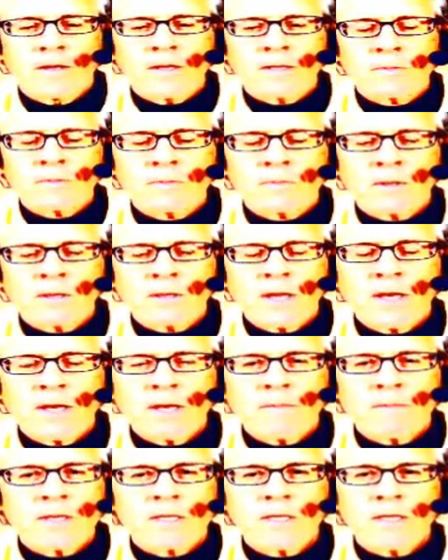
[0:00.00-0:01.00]
This
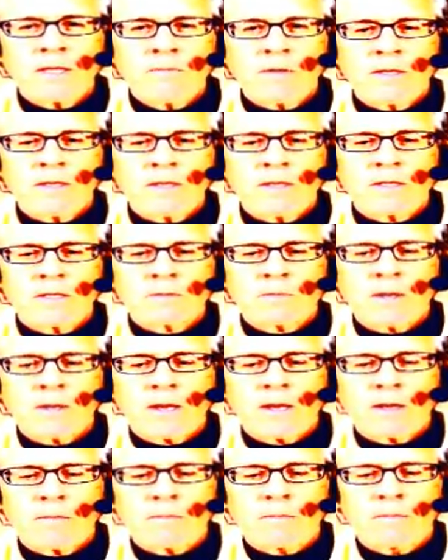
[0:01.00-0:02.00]
millennium doesn't need to be this
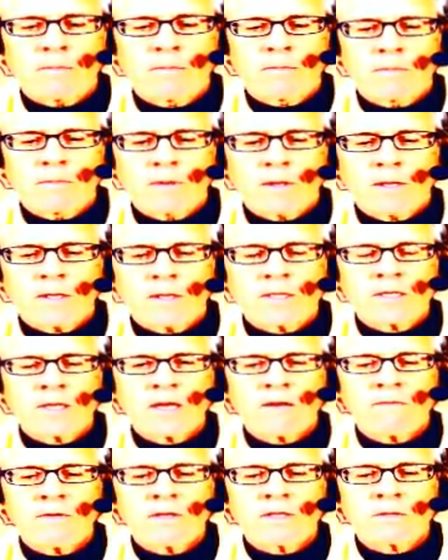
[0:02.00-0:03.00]
millennium.
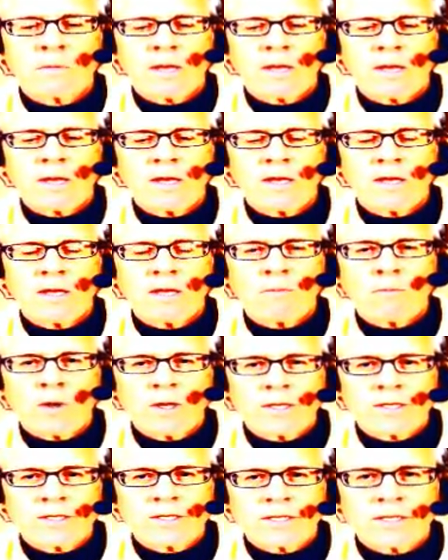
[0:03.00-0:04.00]
Instead of this millennium,
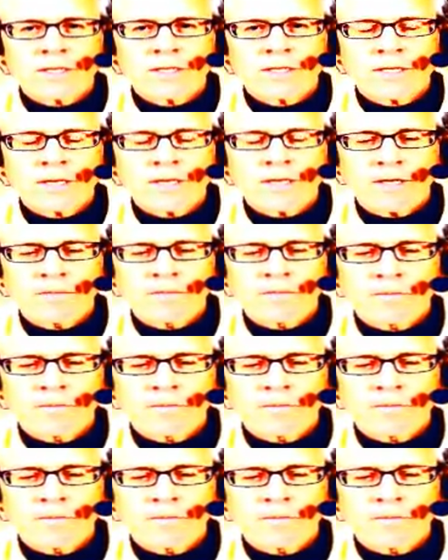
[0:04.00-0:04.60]
oneness is seen.